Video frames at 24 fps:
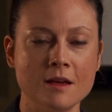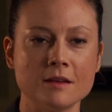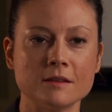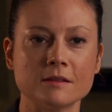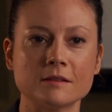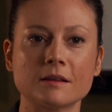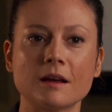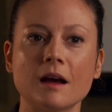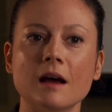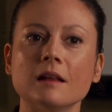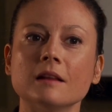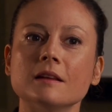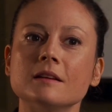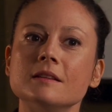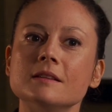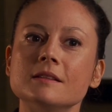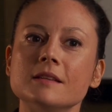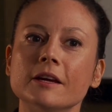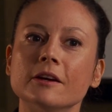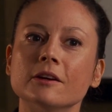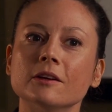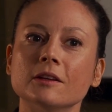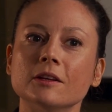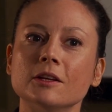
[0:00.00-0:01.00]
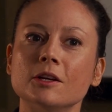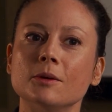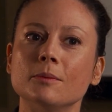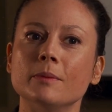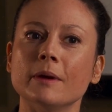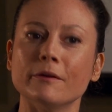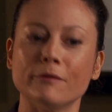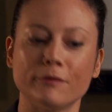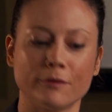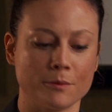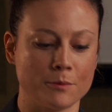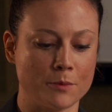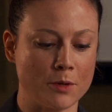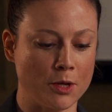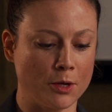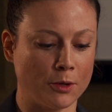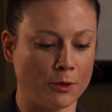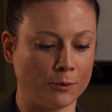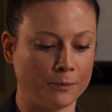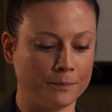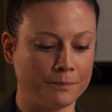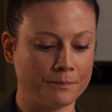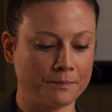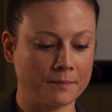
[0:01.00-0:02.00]
Scott, let's hear a little bit from
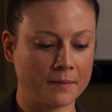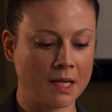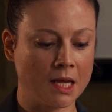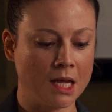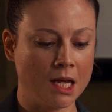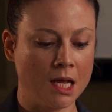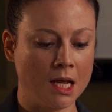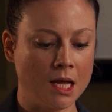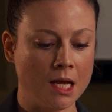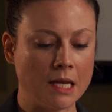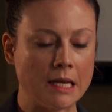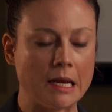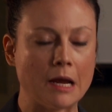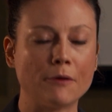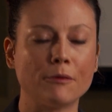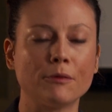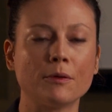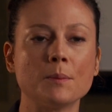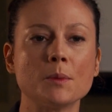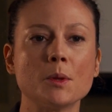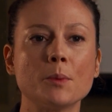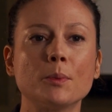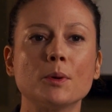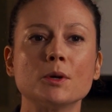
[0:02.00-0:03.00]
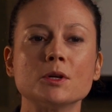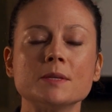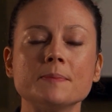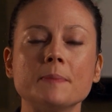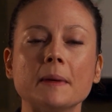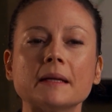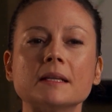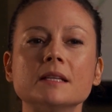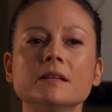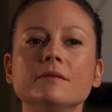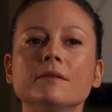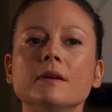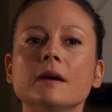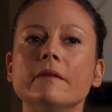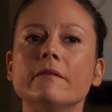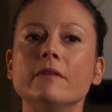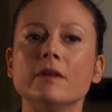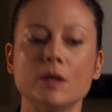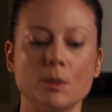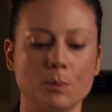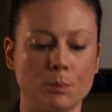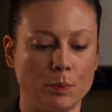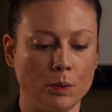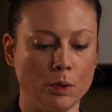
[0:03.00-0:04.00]
you. Now, from the perspective of
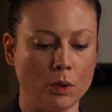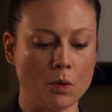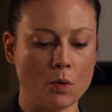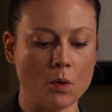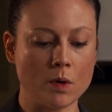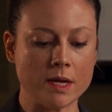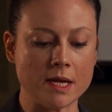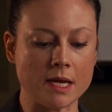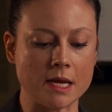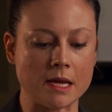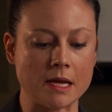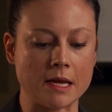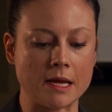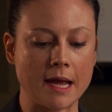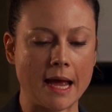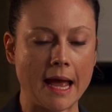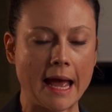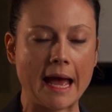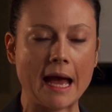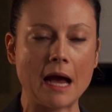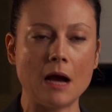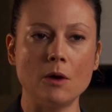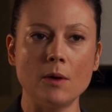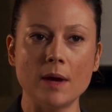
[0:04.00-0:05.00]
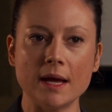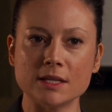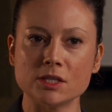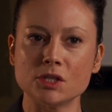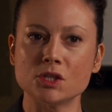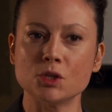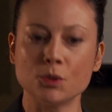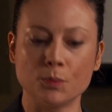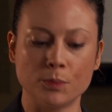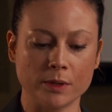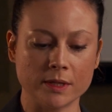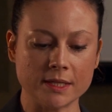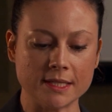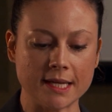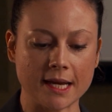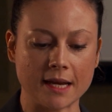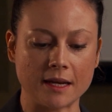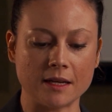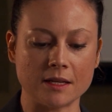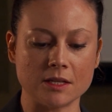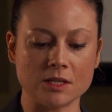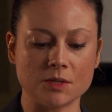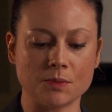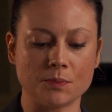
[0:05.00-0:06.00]
an employee, how has
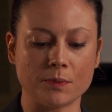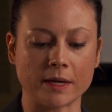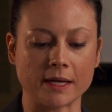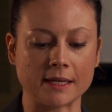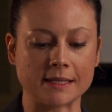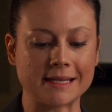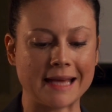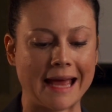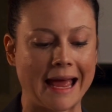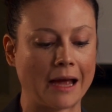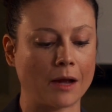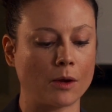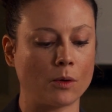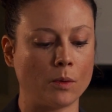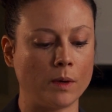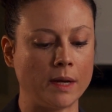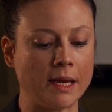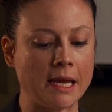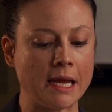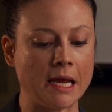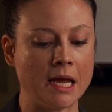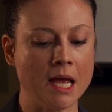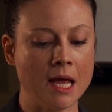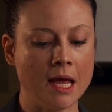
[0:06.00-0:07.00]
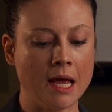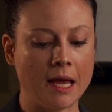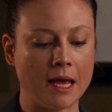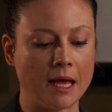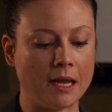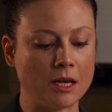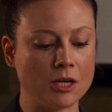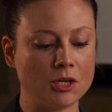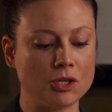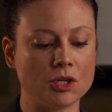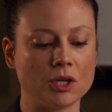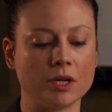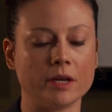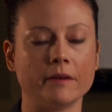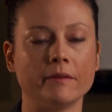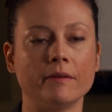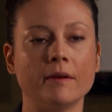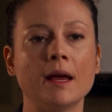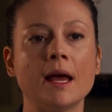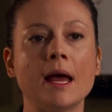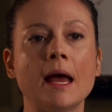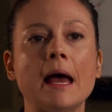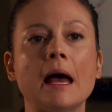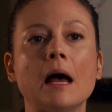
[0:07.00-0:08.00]
Superintendent Spring's equity
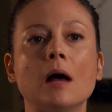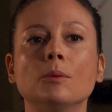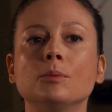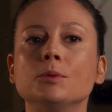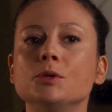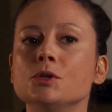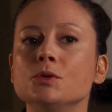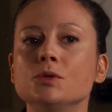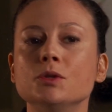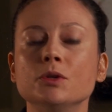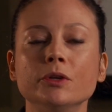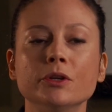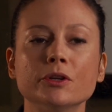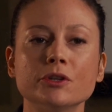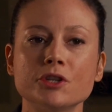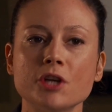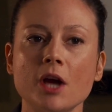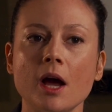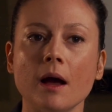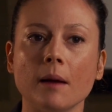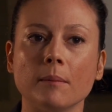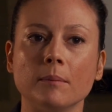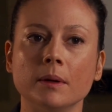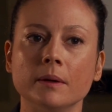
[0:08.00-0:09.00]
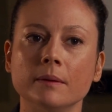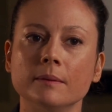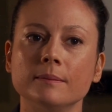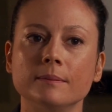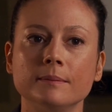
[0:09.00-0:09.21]
initiative helped you do your job?